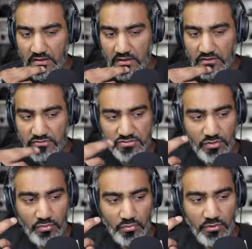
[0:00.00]
So
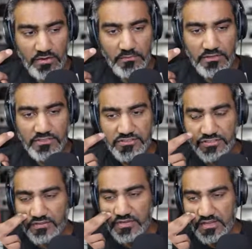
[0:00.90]
what I'm going to
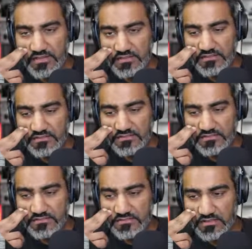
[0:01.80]
do
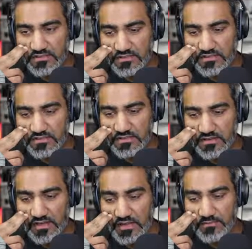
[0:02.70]
is
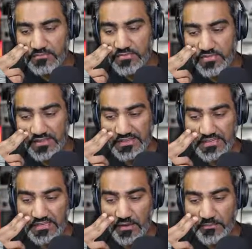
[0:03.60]
I am
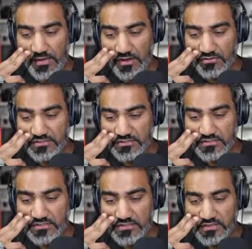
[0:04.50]
thinking about
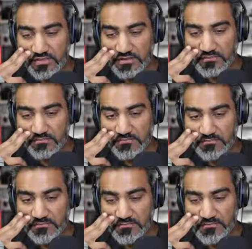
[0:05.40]

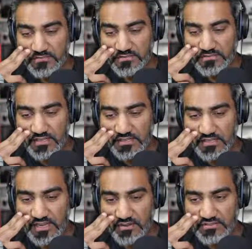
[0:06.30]

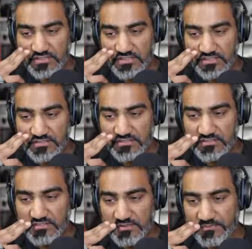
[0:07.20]
sending out
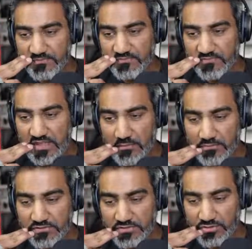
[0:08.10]
these
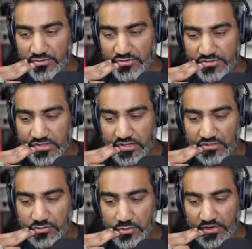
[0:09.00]
episodes
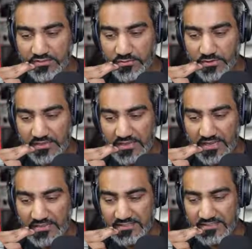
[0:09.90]
twice a week.
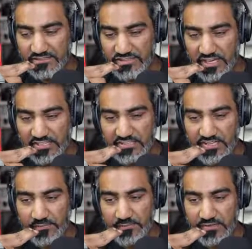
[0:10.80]
I think changing
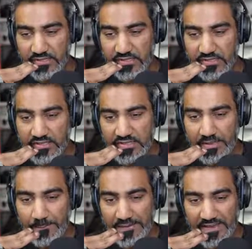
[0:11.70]
up the
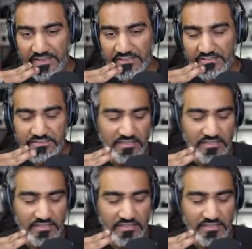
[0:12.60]
pace